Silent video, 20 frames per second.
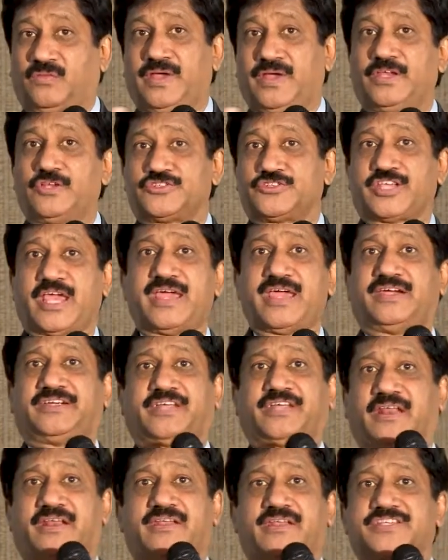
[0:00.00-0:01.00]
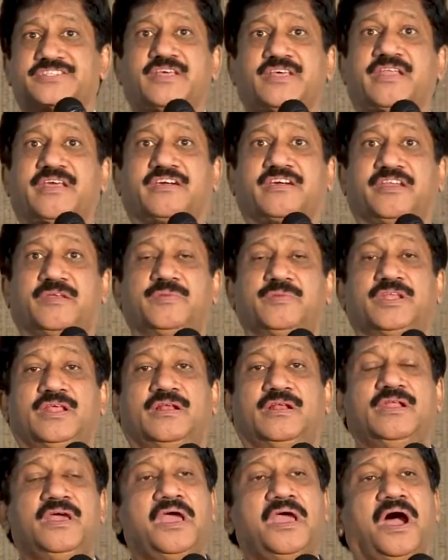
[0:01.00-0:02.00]
when you say a terrorist or a
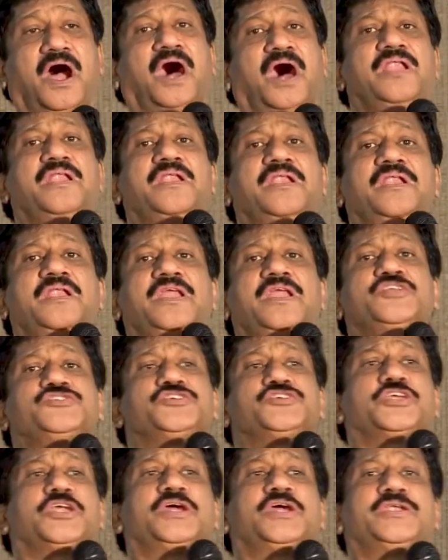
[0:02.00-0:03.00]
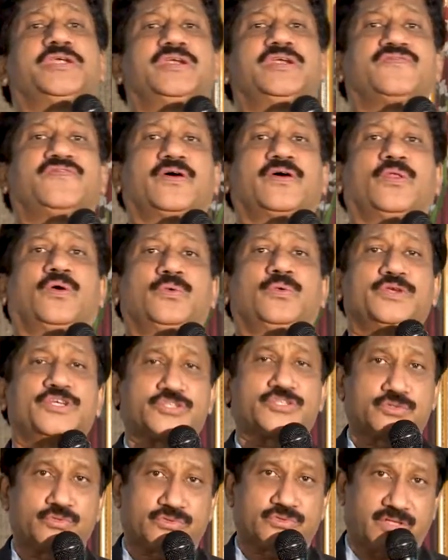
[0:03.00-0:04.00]
criminal, uneducated fellow
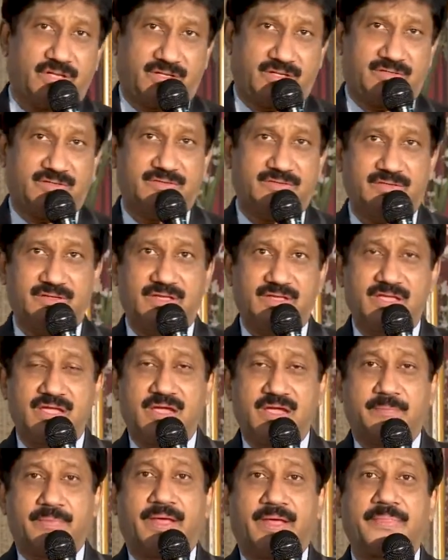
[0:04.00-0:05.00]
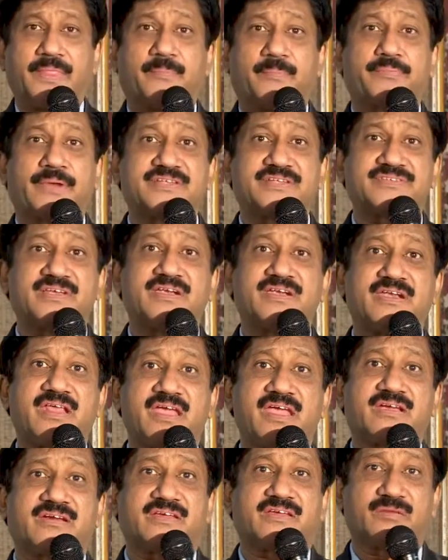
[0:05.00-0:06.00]
used to think. But the present
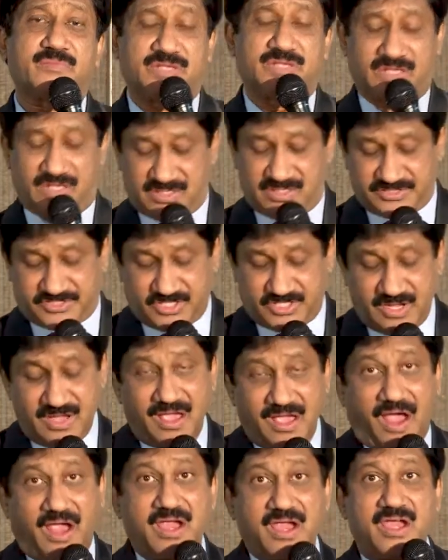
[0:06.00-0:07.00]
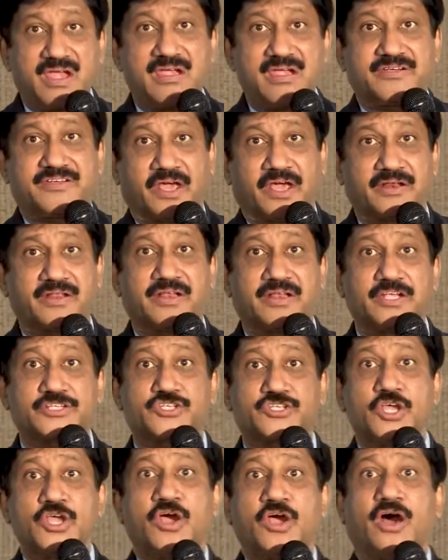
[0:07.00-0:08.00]
day criminals and
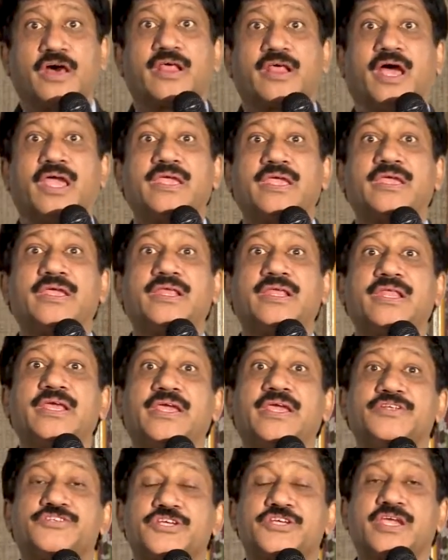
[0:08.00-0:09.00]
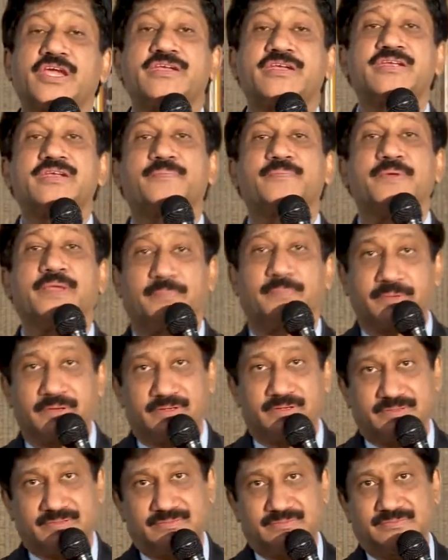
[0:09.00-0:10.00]
terrorists are highly educated
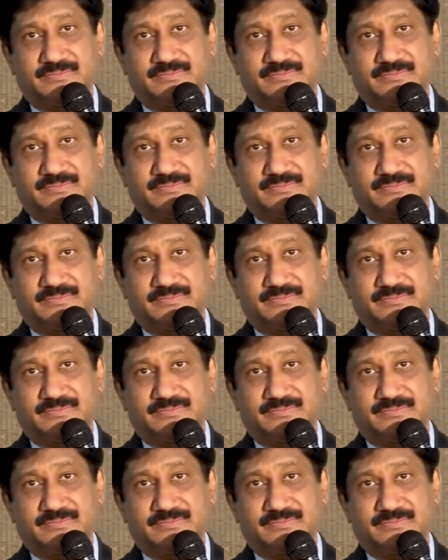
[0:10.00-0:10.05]
people.